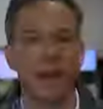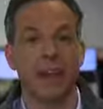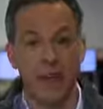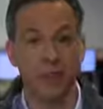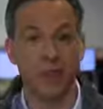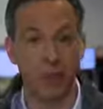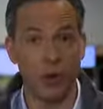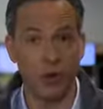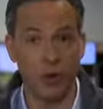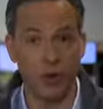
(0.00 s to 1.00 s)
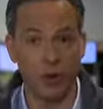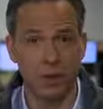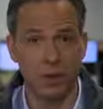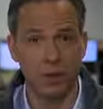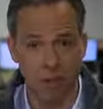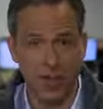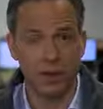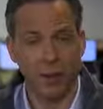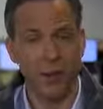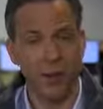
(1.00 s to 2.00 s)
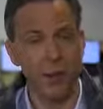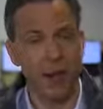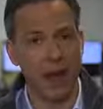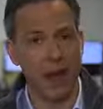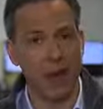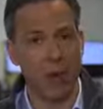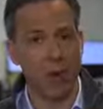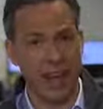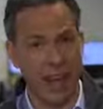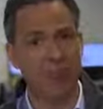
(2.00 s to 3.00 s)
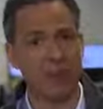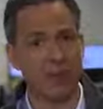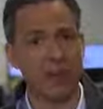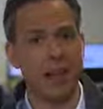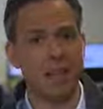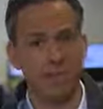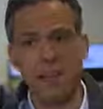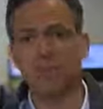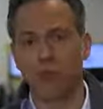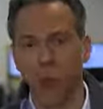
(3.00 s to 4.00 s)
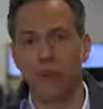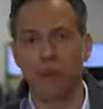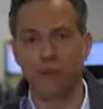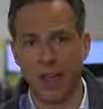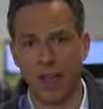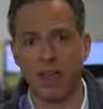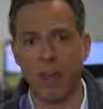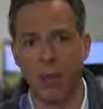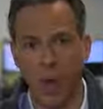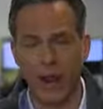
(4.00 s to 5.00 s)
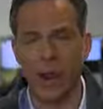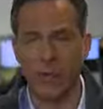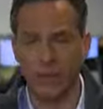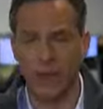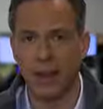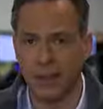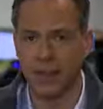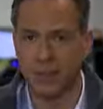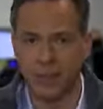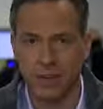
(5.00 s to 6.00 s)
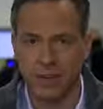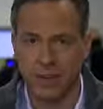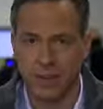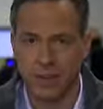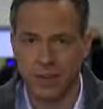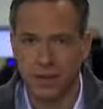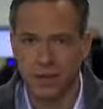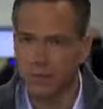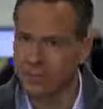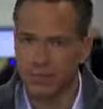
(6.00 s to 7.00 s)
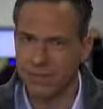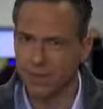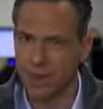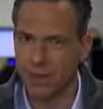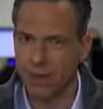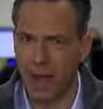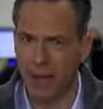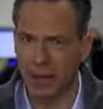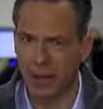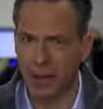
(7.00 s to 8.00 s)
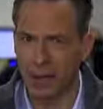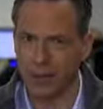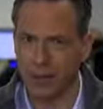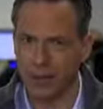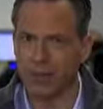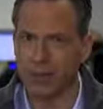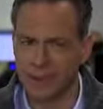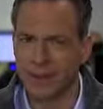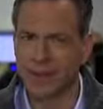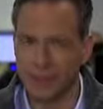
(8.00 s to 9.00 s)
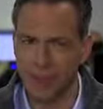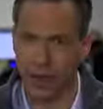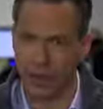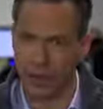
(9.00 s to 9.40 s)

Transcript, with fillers: Is that true? Does Senator Durbin have a quote history of misrepresenting White House meetings? No, not really. Let's explain.